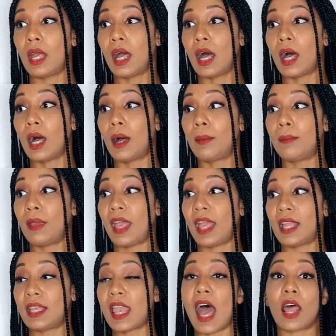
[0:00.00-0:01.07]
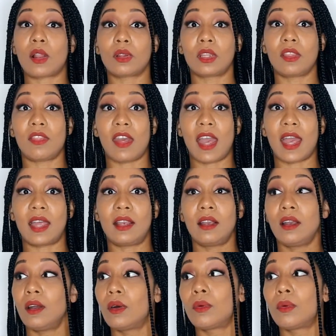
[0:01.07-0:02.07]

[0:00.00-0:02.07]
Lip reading: And not only that,